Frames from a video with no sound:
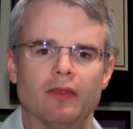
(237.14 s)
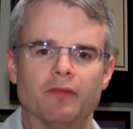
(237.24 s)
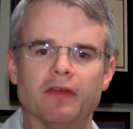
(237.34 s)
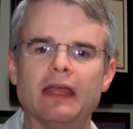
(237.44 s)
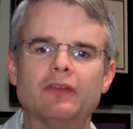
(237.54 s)

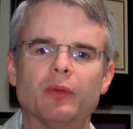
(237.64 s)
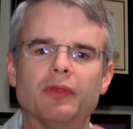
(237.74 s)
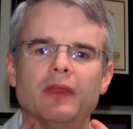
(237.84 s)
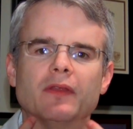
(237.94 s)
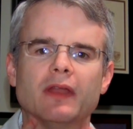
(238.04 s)
The veins
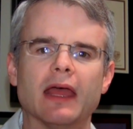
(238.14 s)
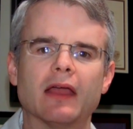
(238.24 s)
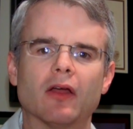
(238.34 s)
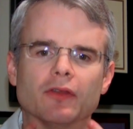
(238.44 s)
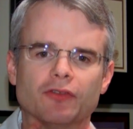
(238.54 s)
within the
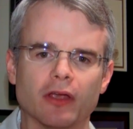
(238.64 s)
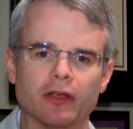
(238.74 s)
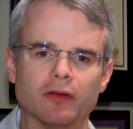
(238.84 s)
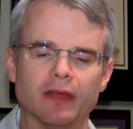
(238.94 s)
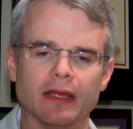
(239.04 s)
neck are the
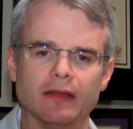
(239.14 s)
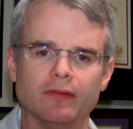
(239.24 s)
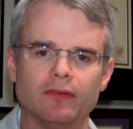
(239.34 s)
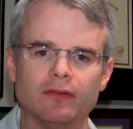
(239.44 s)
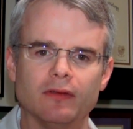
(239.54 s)
jugular
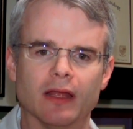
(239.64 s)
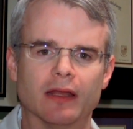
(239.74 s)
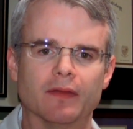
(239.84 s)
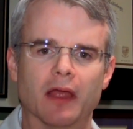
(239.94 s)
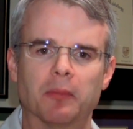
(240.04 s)
veins,
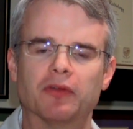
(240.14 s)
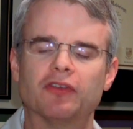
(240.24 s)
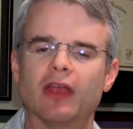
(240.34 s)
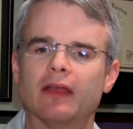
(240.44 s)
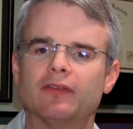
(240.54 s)
and in the
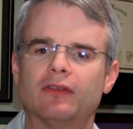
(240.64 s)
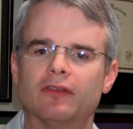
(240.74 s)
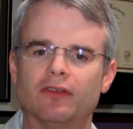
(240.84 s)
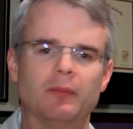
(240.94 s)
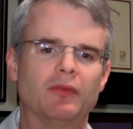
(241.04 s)
chest,
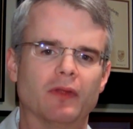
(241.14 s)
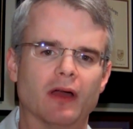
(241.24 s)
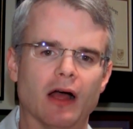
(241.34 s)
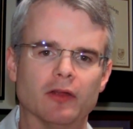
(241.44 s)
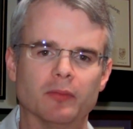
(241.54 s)
deep to the
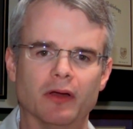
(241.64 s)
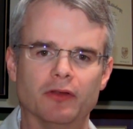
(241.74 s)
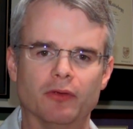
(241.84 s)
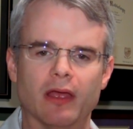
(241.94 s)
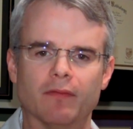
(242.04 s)

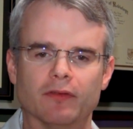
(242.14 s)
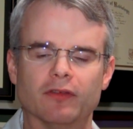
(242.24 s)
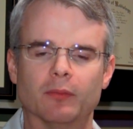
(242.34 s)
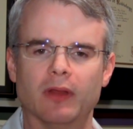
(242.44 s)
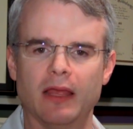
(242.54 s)
collarbone, you have the
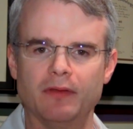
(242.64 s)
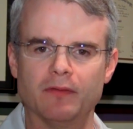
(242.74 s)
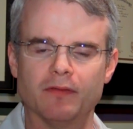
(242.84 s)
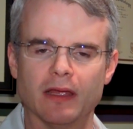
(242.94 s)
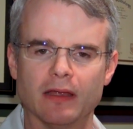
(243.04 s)

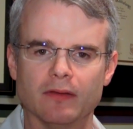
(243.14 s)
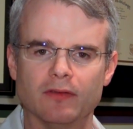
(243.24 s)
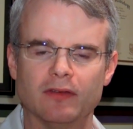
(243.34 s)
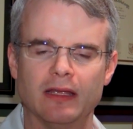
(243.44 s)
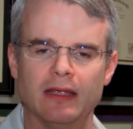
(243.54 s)
subclavian
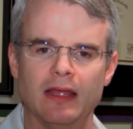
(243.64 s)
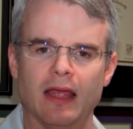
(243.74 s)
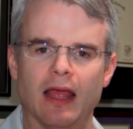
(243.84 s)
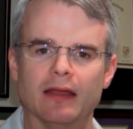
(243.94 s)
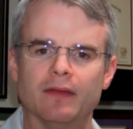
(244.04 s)
veins,
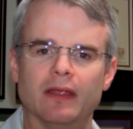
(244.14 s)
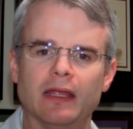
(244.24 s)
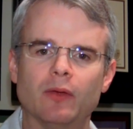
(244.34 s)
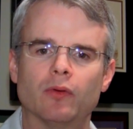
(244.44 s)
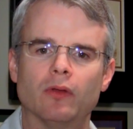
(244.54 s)
and in the
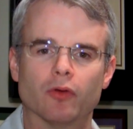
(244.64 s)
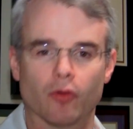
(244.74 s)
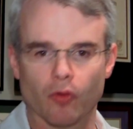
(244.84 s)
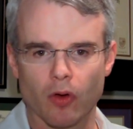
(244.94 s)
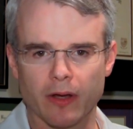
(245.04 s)
inguinal
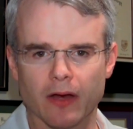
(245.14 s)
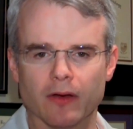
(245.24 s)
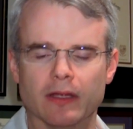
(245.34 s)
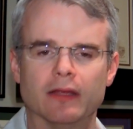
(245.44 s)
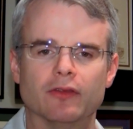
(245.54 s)
or groin
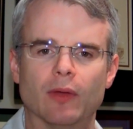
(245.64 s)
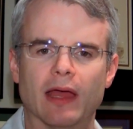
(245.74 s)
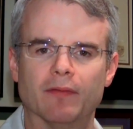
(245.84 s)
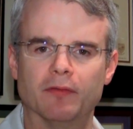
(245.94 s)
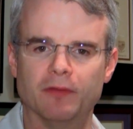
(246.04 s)
area, you
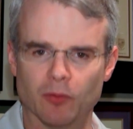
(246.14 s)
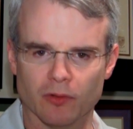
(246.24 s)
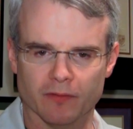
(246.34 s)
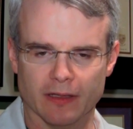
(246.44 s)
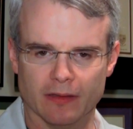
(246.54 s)
have the
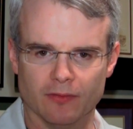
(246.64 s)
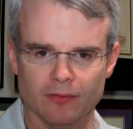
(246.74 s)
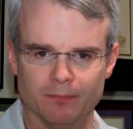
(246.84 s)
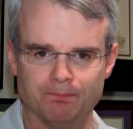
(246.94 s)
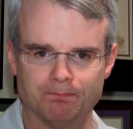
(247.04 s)
femoral
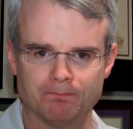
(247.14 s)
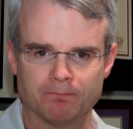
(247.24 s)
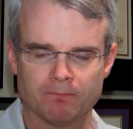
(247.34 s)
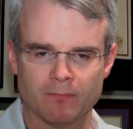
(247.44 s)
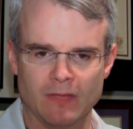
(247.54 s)
veins.
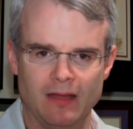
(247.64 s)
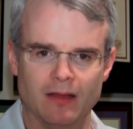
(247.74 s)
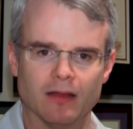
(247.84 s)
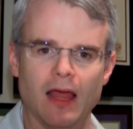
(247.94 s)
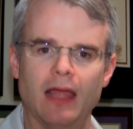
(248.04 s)

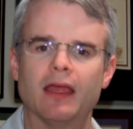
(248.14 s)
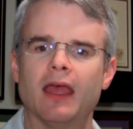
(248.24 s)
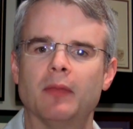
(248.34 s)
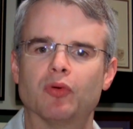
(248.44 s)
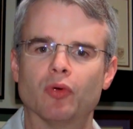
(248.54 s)
Like
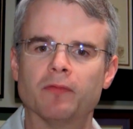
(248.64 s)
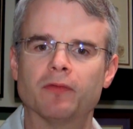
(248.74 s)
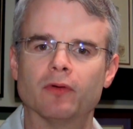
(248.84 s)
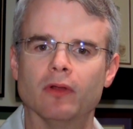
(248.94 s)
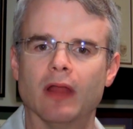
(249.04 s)
a
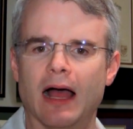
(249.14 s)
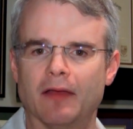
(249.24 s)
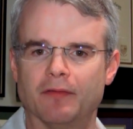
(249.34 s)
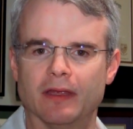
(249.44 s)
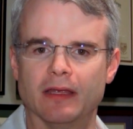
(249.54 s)
peripheral
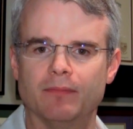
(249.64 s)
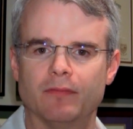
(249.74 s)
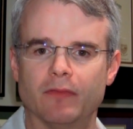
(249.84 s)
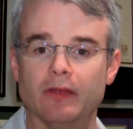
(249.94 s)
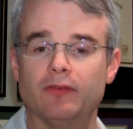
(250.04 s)
IV,
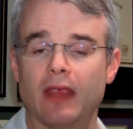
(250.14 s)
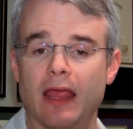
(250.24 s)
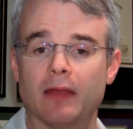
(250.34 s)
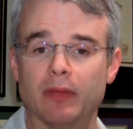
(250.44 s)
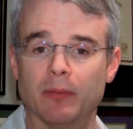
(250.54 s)
these
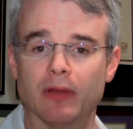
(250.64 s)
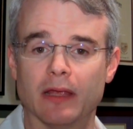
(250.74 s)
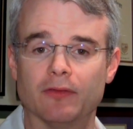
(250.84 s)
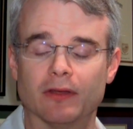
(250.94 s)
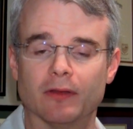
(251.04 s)
can be
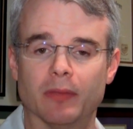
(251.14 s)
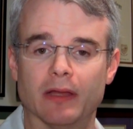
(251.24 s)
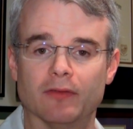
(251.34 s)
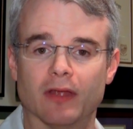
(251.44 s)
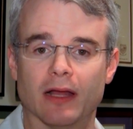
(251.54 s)
placed at the
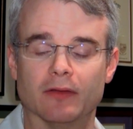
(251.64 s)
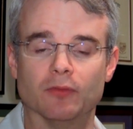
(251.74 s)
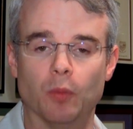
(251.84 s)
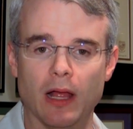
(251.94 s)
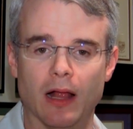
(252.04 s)
bedside
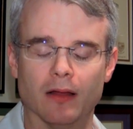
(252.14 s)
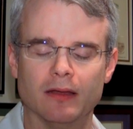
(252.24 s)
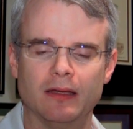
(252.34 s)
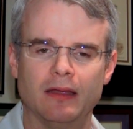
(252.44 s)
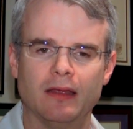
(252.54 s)
as
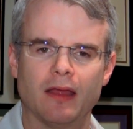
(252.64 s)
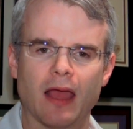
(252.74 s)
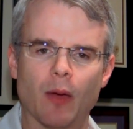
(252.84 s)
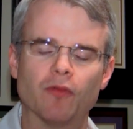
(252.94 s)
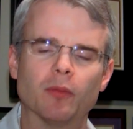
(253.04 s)
well.
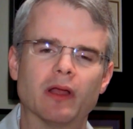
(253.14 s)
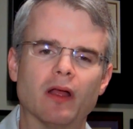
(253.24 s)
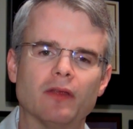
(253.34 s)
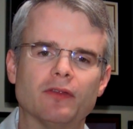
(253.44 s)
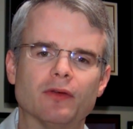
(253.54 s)
However,
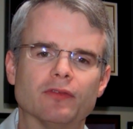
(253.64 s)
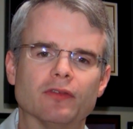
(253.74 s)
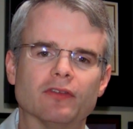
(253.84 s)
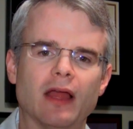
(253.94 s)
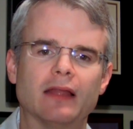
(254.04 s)
because there
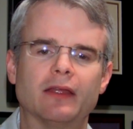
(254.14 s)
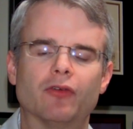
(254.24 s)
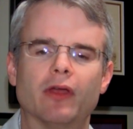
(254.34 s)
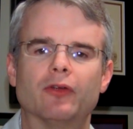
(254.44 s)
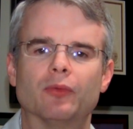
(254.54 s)
is a slightly
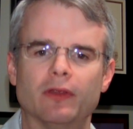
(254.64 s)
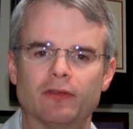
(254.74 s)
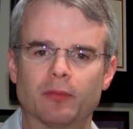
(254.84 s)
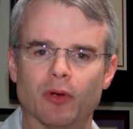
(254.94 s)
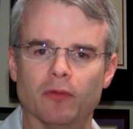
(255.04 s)
greater
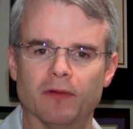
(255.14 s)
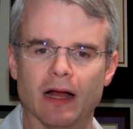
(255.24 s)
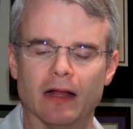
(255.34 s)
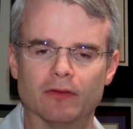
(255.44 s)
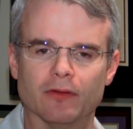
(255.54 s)
risk
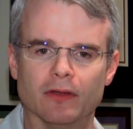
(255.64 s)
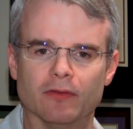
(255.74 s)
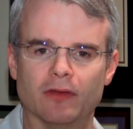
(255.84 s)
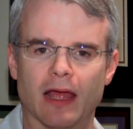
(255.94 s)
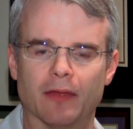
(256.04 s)
profile to
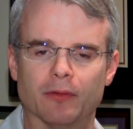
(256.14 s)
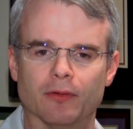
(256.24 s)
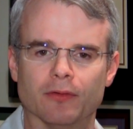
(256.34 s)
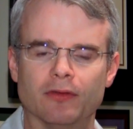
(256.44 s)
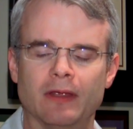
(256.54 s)
these
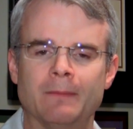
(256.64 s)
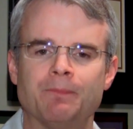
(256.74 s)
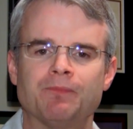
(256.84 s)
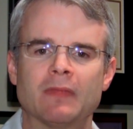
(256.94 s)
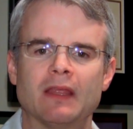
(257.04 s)
catheters,
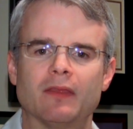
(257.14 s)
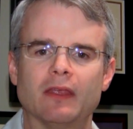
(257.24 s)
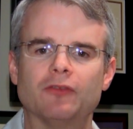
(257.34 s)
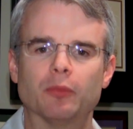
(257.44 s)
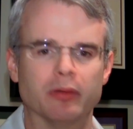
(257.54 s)

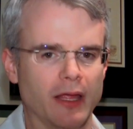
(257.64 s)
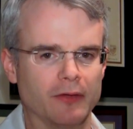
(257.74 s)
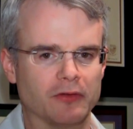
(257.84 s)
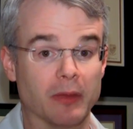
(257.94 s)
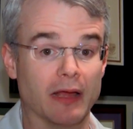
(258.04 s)
these are
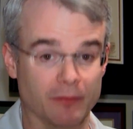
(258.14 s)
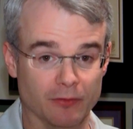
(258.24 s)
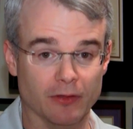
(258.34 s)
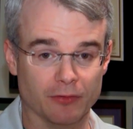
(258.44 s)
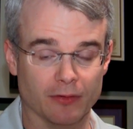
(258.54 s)
placed by
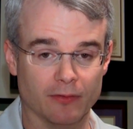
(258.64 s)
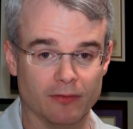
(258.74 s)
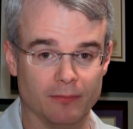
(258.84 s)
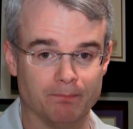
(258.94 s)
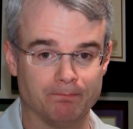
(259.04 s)

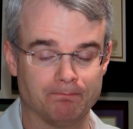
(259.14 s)
physicians.